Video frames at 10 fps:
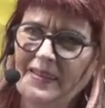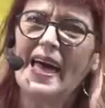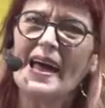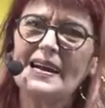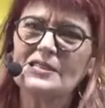
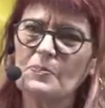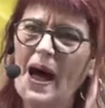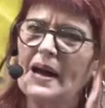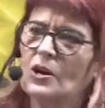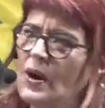That is
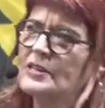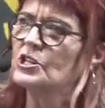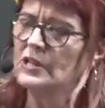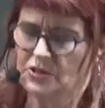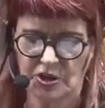my
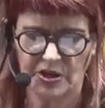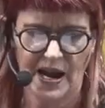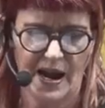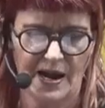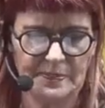question
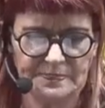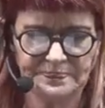today.